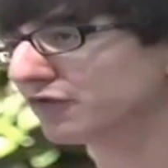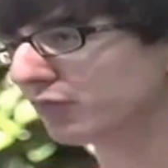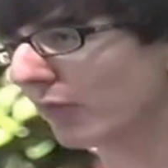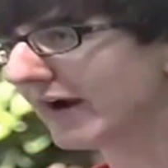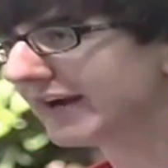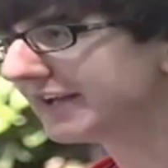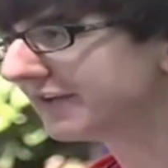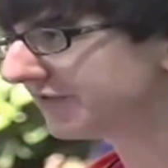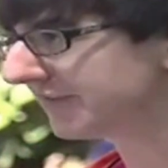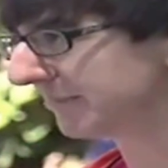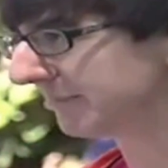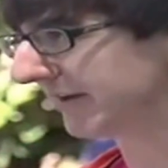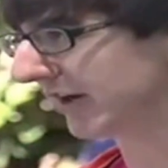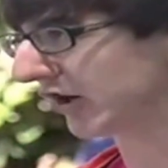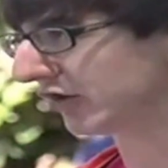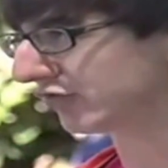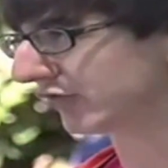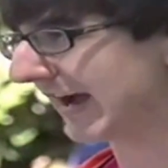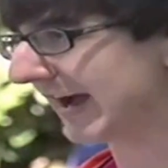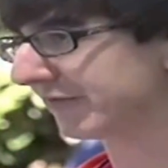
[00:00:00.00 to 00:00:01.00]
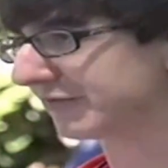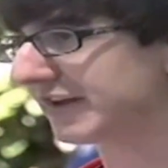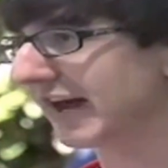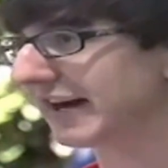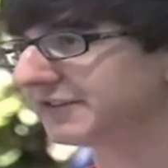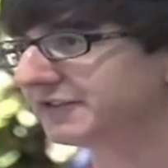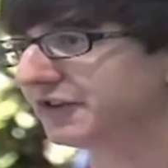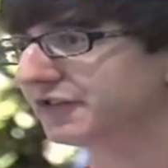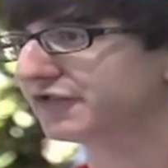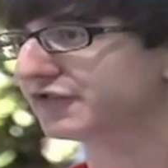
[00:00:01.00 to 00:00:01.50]
writing seminar draft got
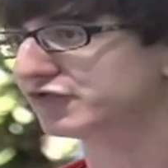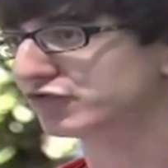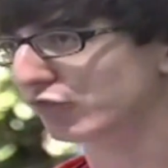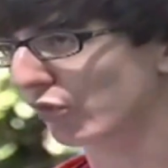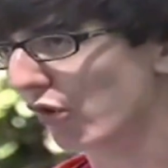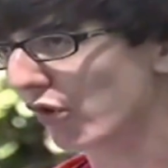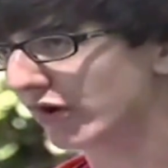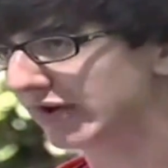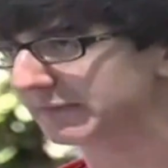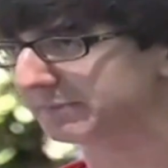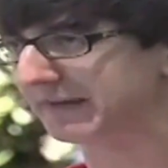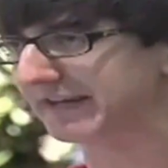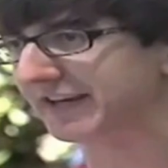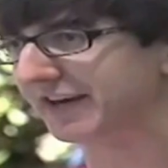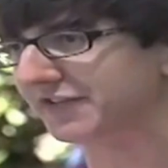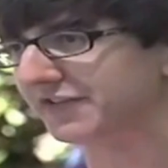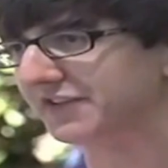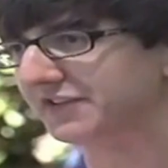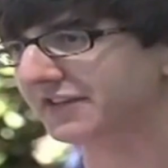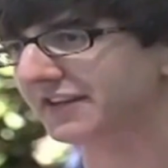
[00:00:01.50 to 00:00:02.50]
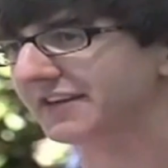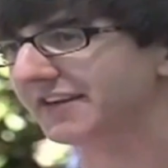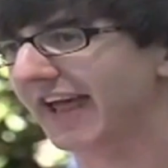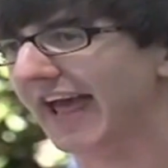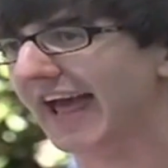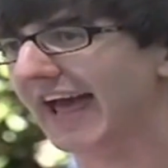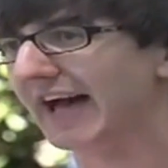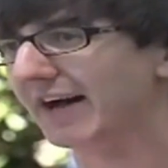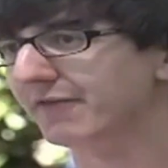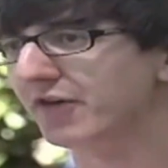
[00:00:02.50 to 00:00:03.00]
destroyed because it didn't
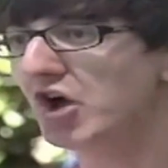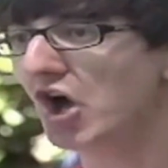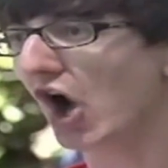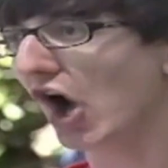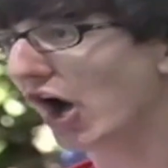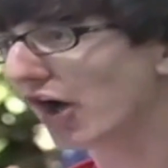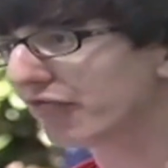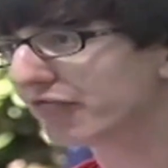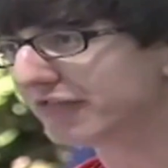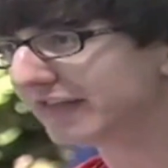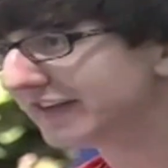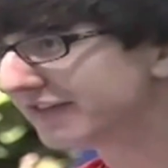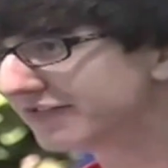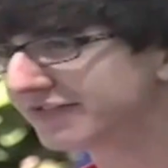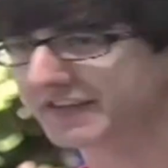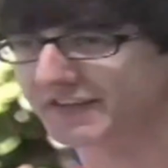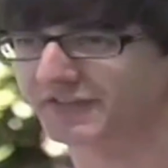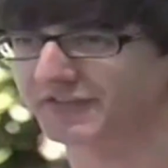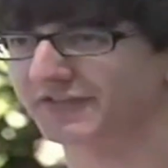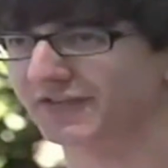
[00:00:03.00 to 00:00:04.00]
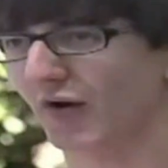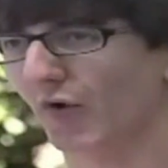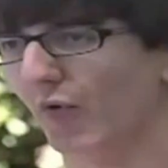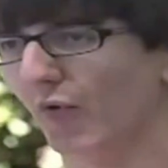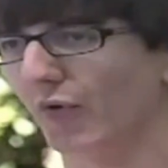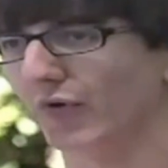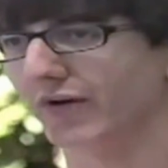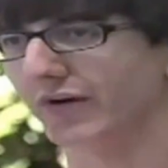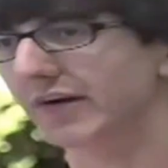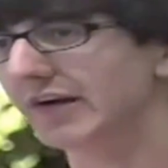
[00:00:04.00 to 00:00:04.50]
have a thesis
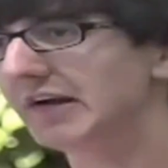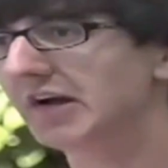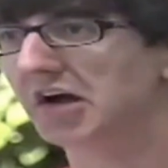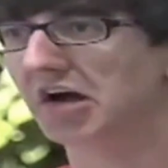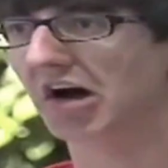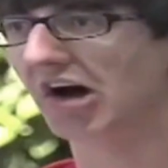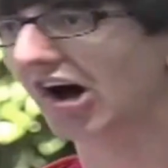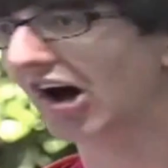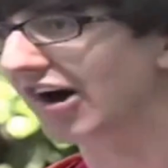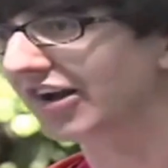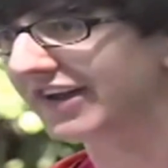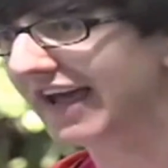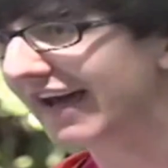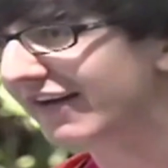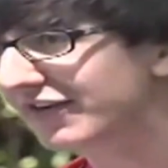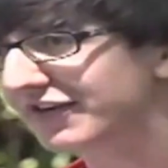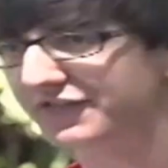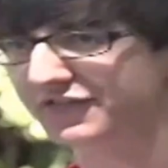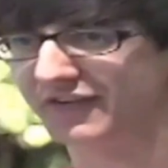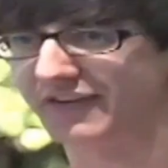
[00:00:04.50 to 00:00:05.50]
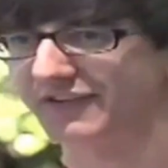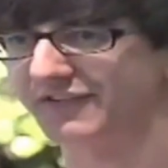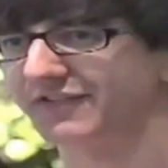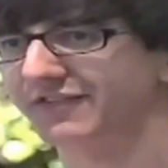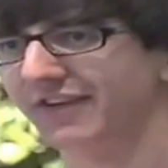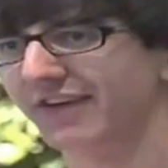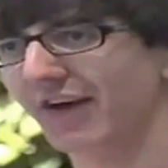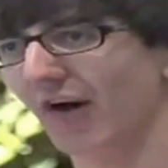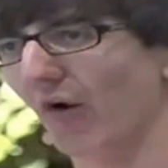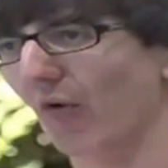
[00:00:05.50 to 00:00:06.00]
or analysis
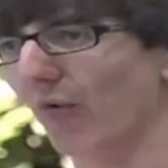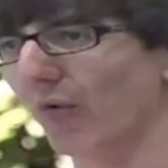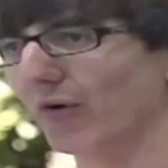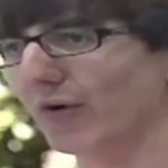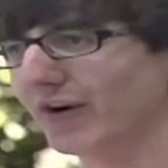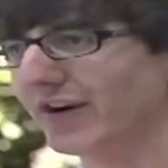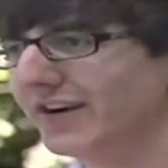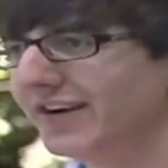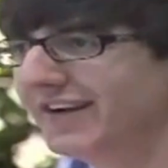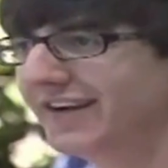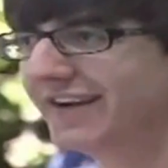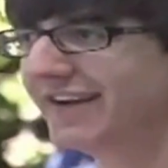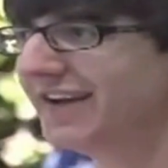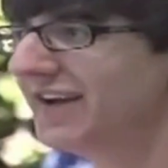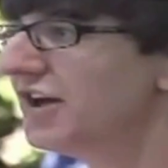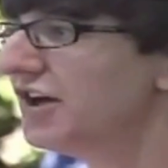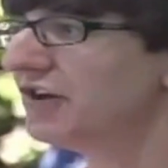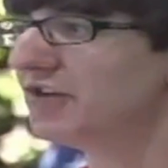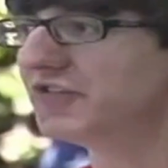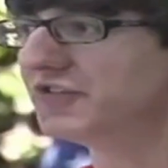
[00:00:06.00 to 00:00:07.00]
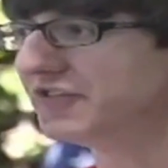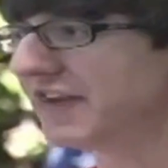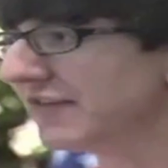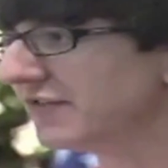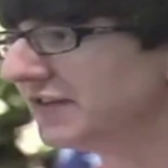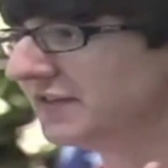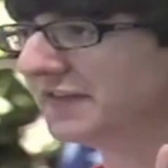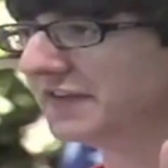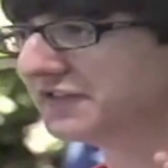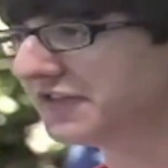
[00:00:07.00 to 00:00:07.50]
or 7
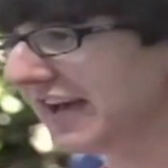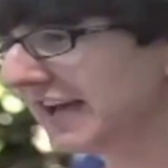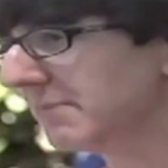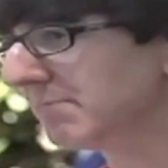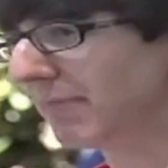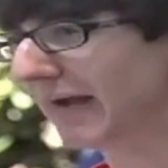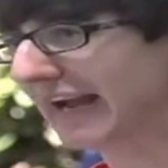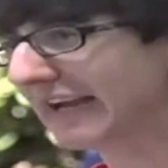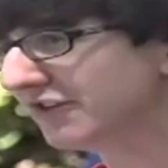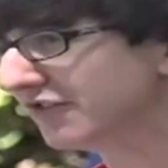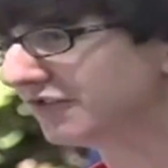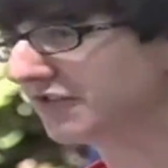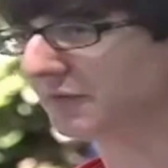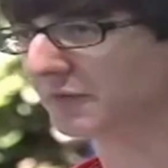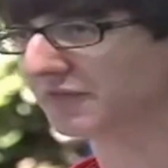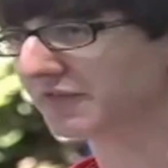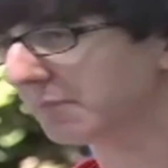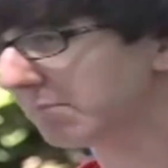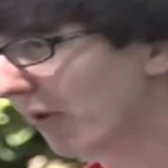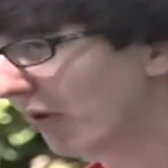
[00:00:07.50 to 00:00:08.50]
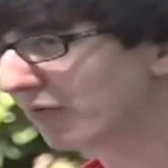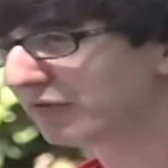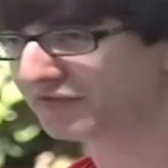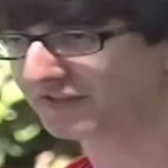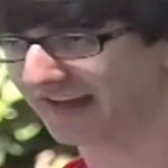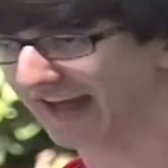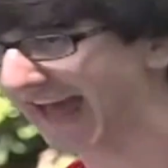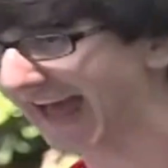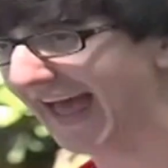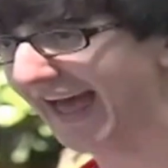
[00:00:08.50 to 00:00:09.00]
of the 10 pages it was supposed to
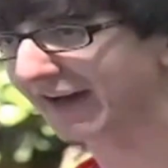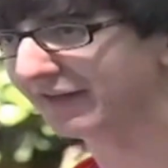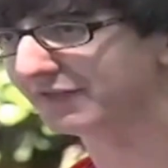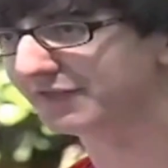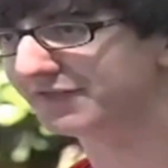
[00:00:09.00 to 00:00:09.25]
have.